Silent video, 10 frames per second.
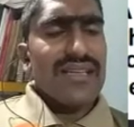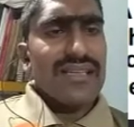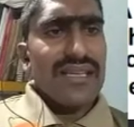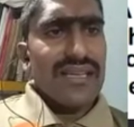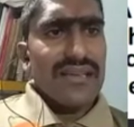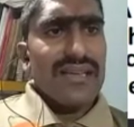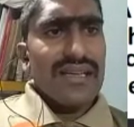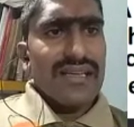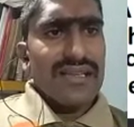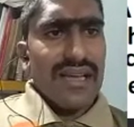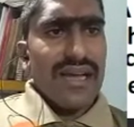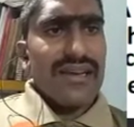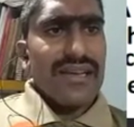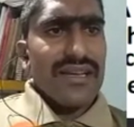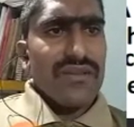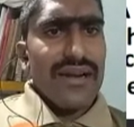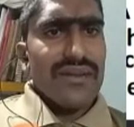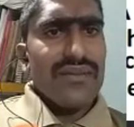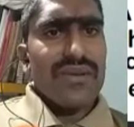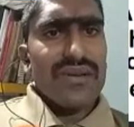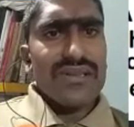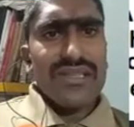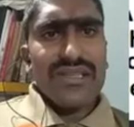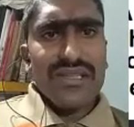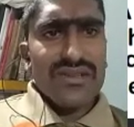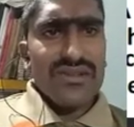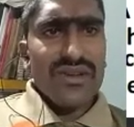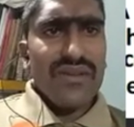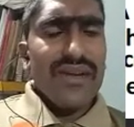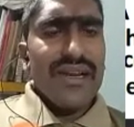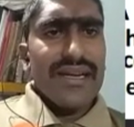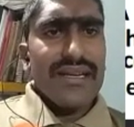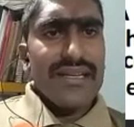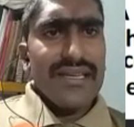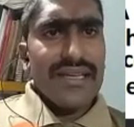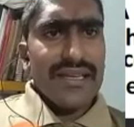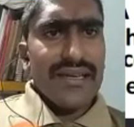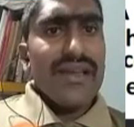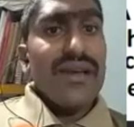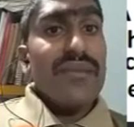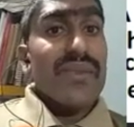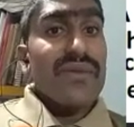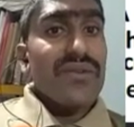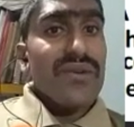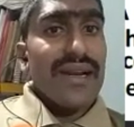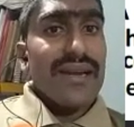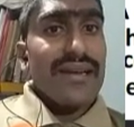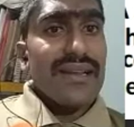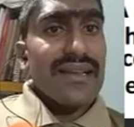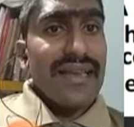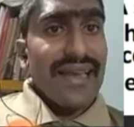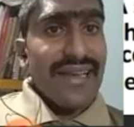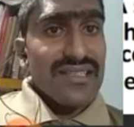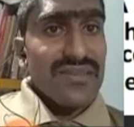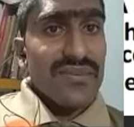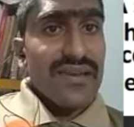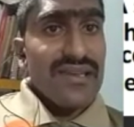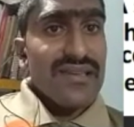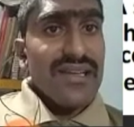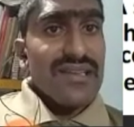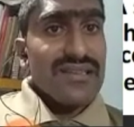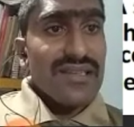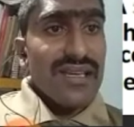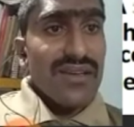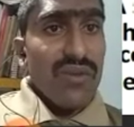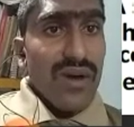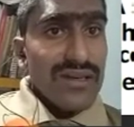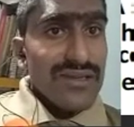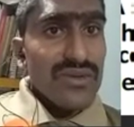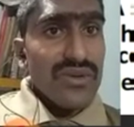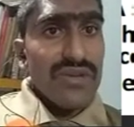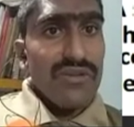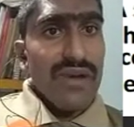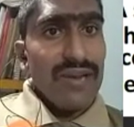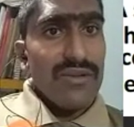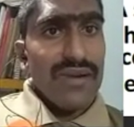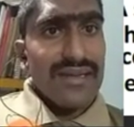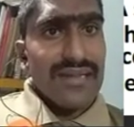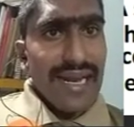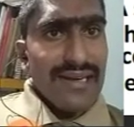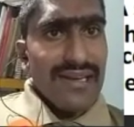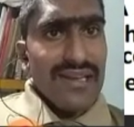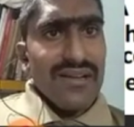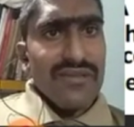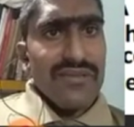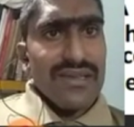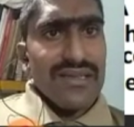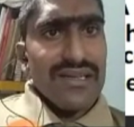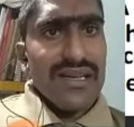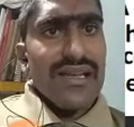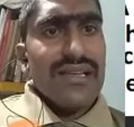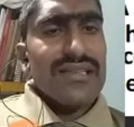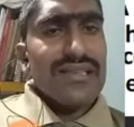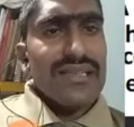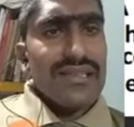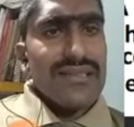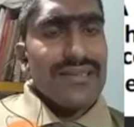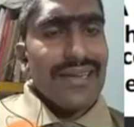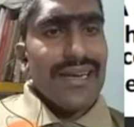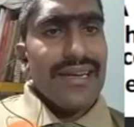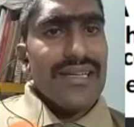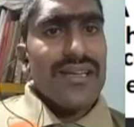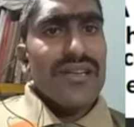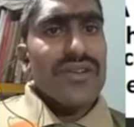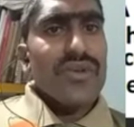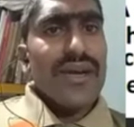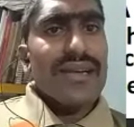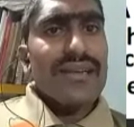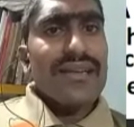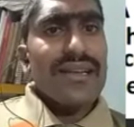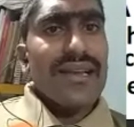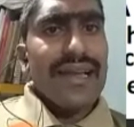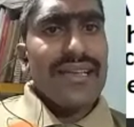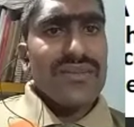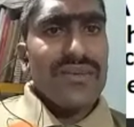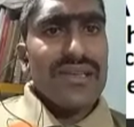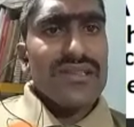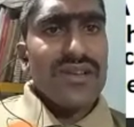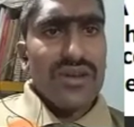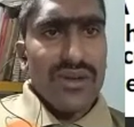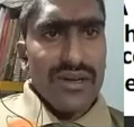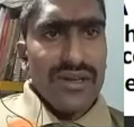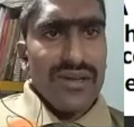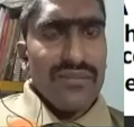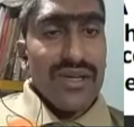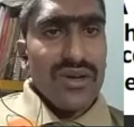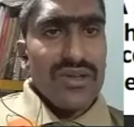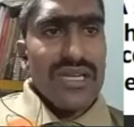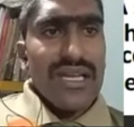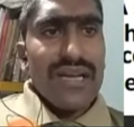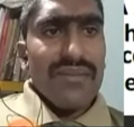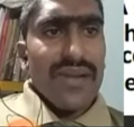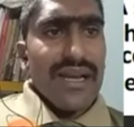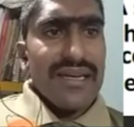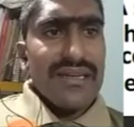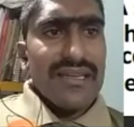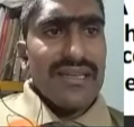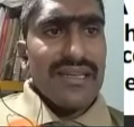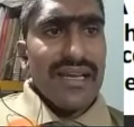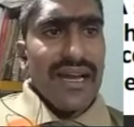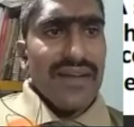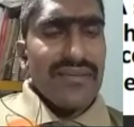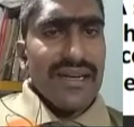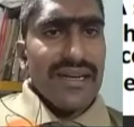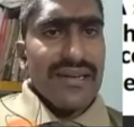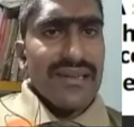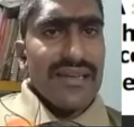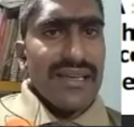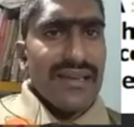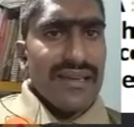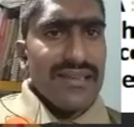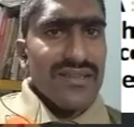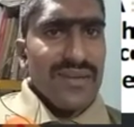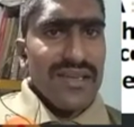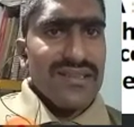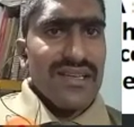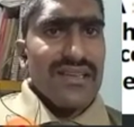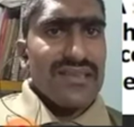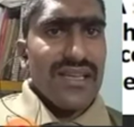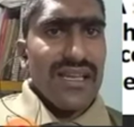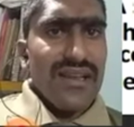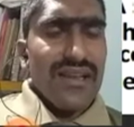They are required for the synthesis of DNA. Before entering S phase, cell wants to evaluate that whether she is ready to enter in S phase or not, because after entering in S phase, cell